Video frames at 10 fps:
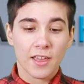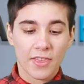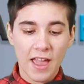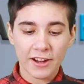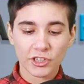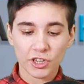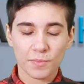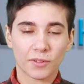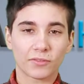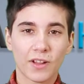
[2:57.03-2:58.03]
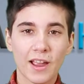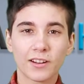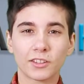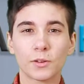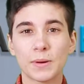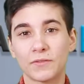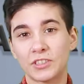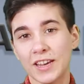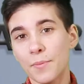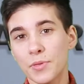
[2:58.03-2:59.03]
they actually provide a little bit
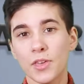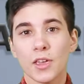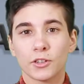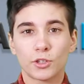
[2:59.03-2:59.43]
of depth